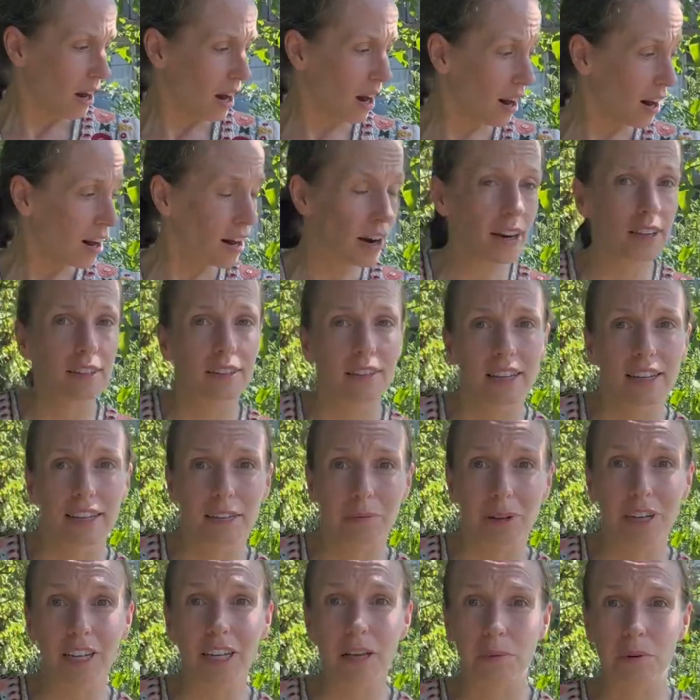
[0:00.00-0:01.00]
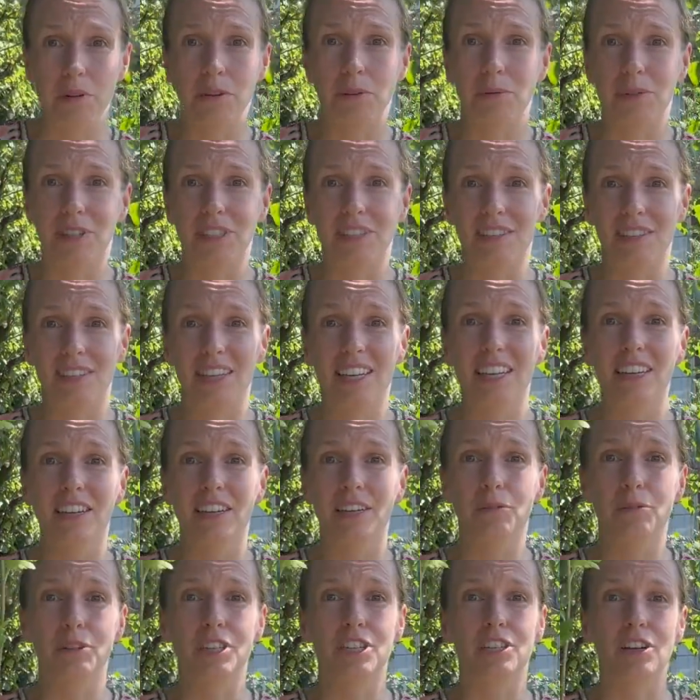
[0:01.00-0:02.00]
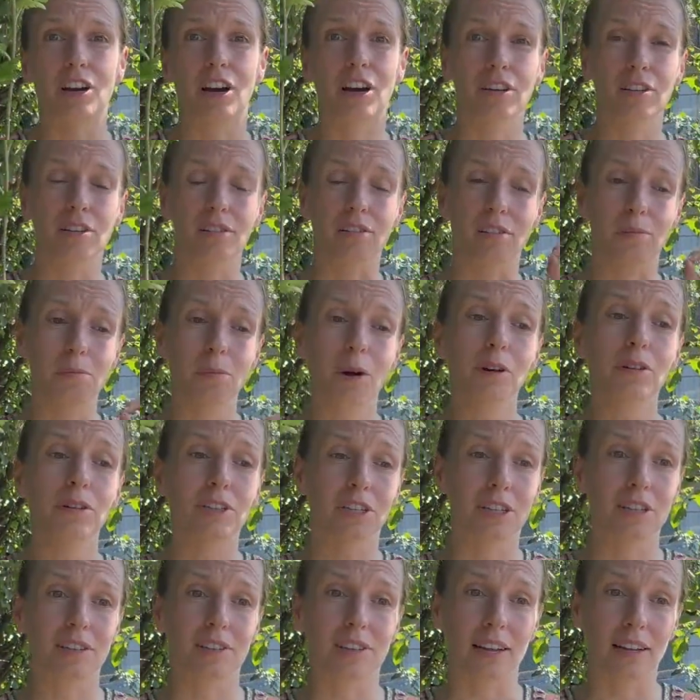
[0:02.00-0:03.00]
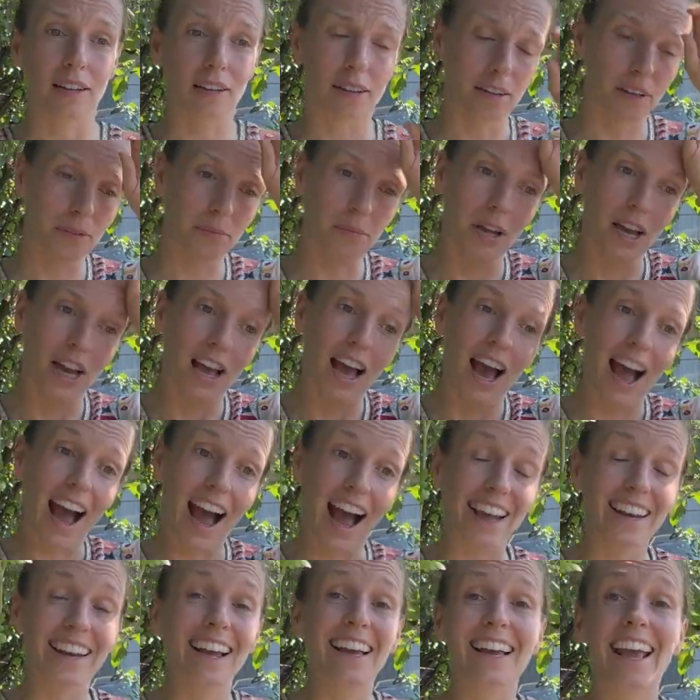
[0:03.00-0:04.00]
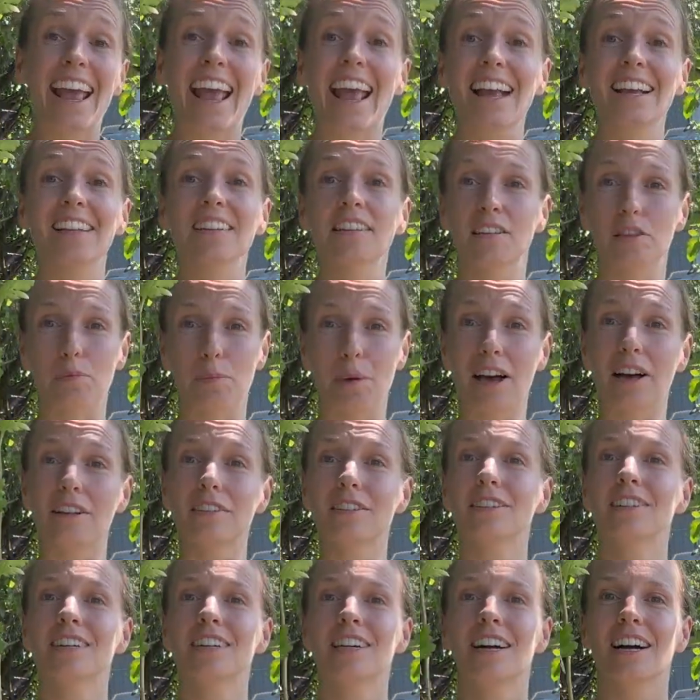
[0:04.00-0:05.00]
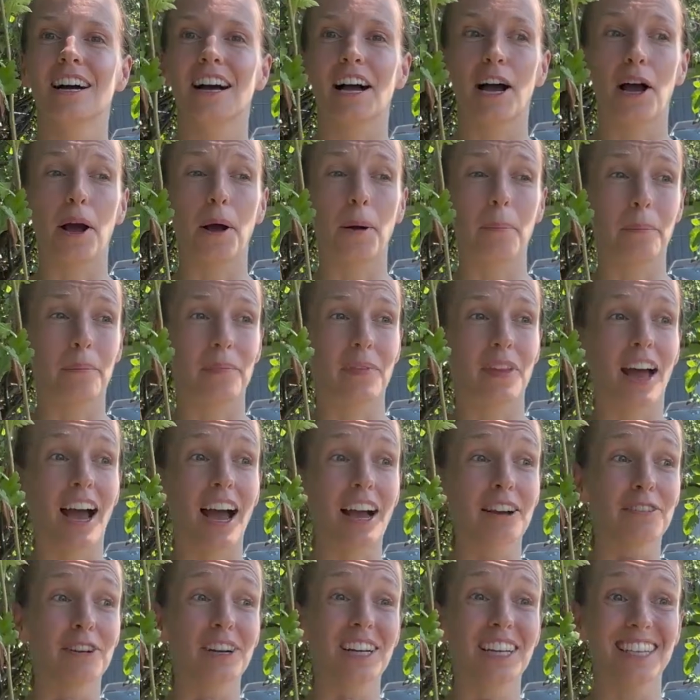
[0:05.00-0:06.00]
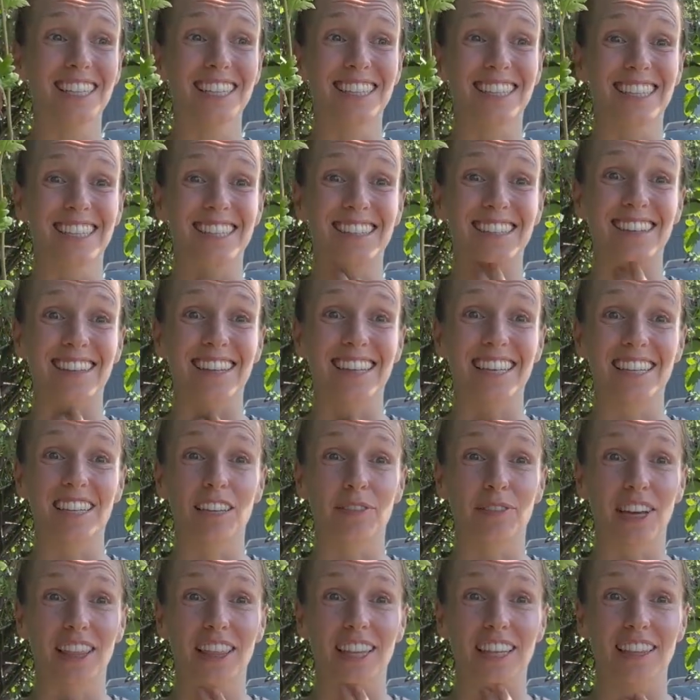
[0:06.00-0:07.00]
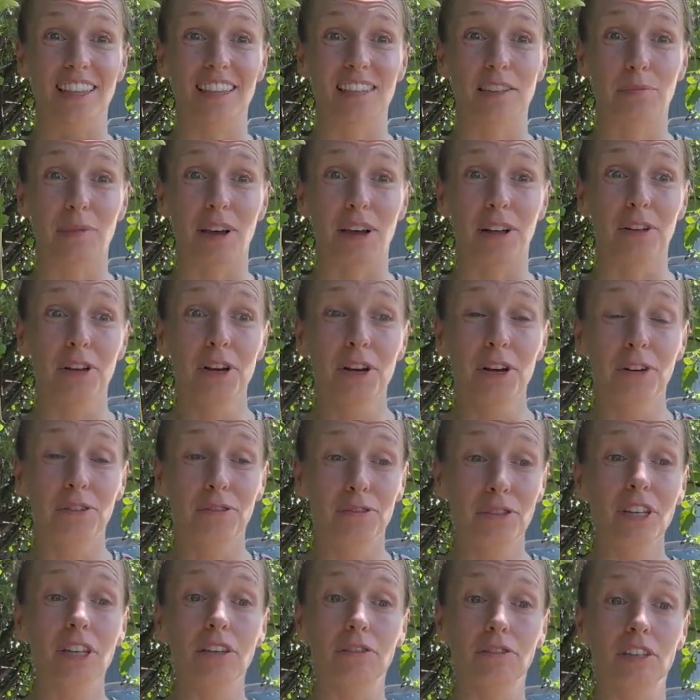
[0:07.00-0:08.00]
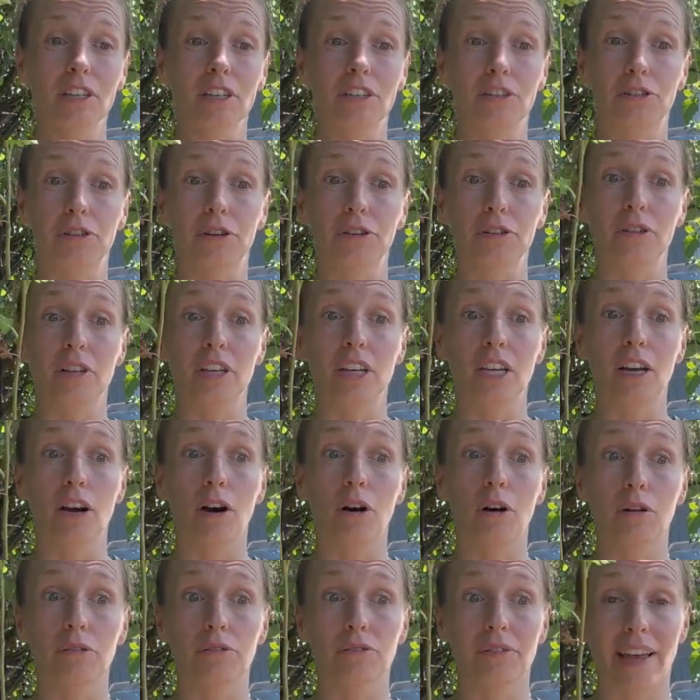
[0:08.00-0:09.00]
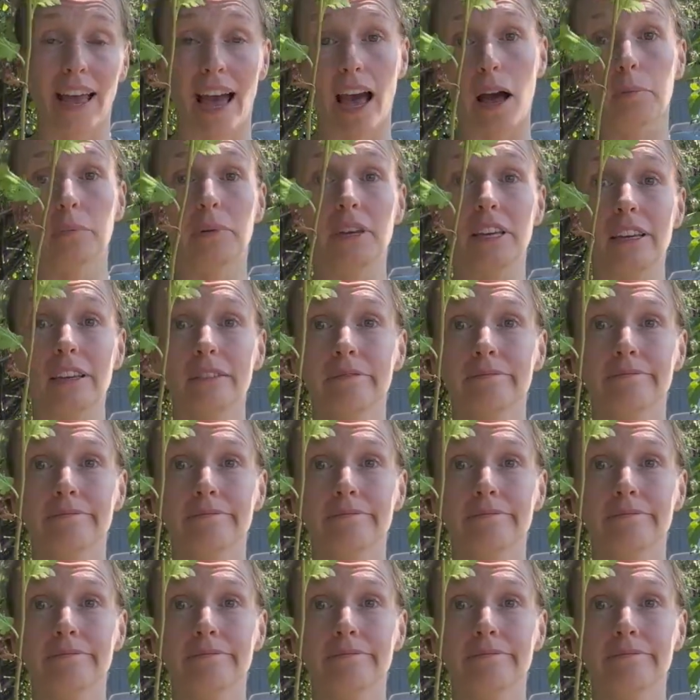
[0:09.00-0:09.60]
are like my neighbour's ones here, which are the smaller chrysanthemum, and I hate the smell. I really dislike them. I think they smell really, really strongly of cat pee.